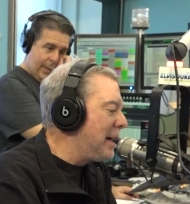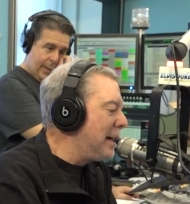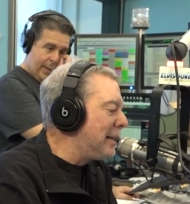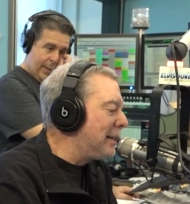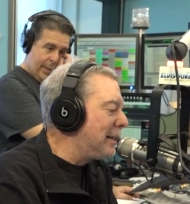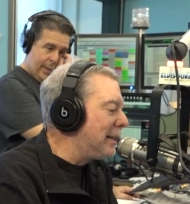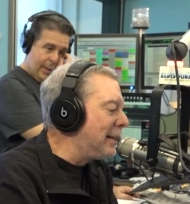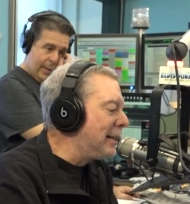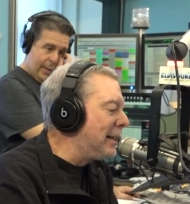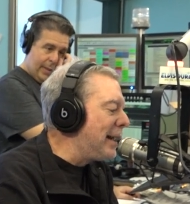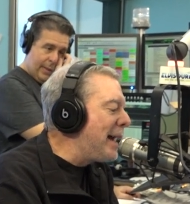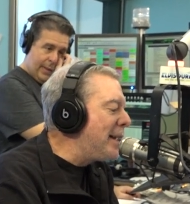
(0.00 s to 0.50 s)

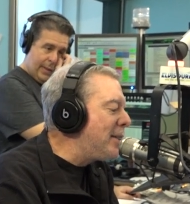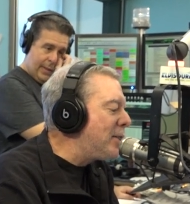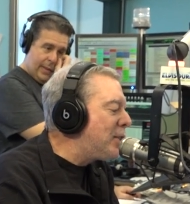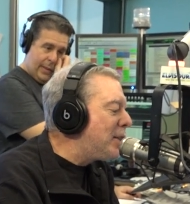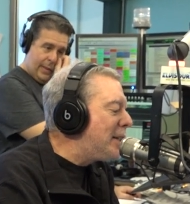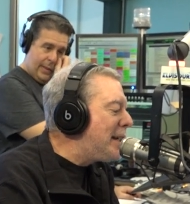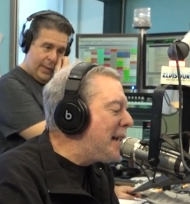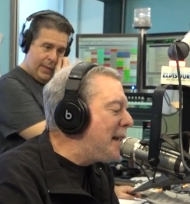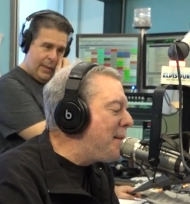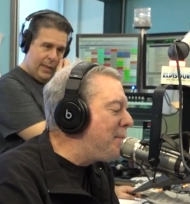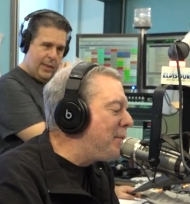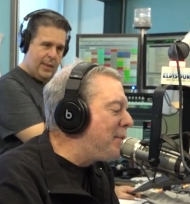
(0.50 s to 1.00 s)
Speaker 1: Let's
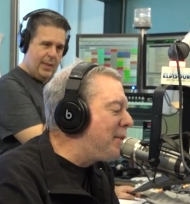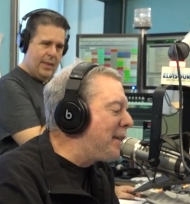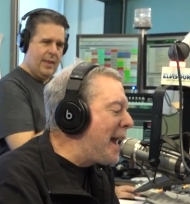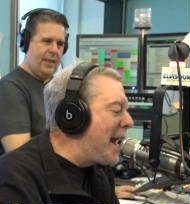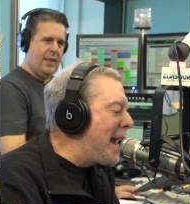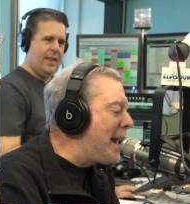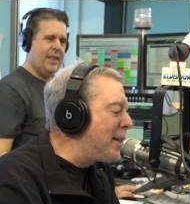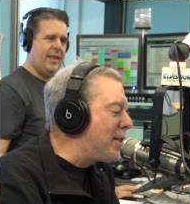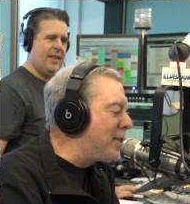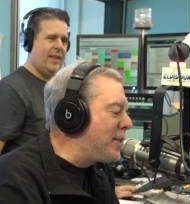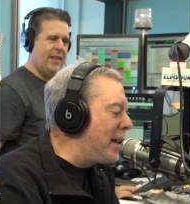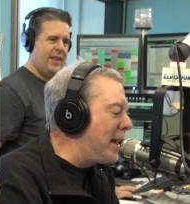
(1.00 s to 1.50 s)
keep
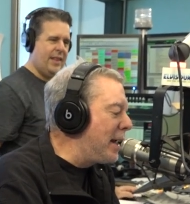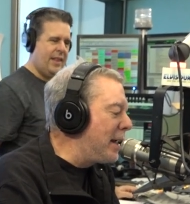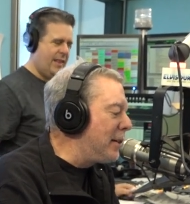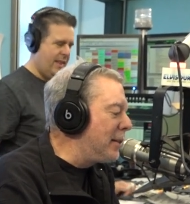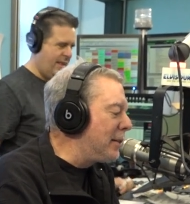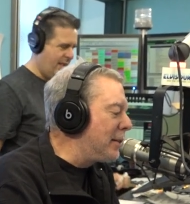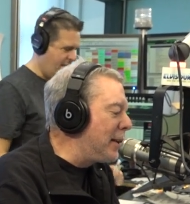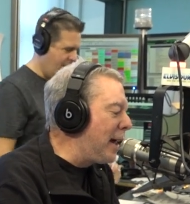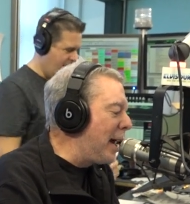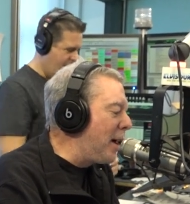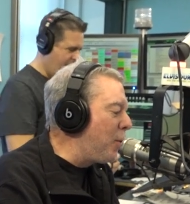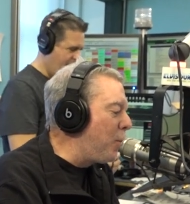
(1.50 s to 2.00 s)
dancing
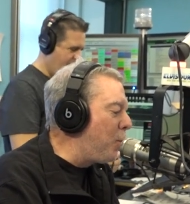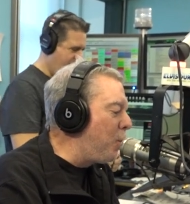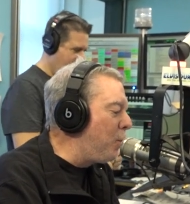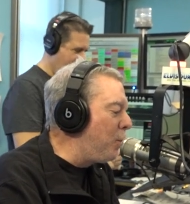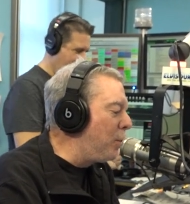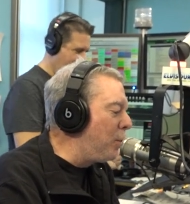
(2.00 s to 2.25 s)
like